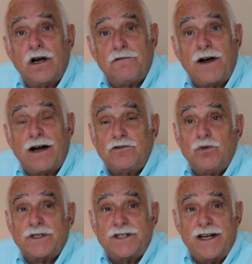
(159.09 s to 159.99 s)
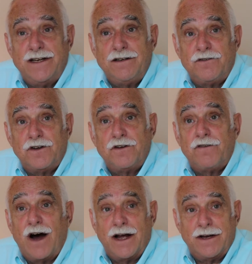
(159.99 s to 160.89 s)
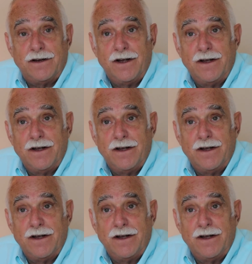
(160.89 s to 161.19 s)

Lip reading: of how to attain the divine.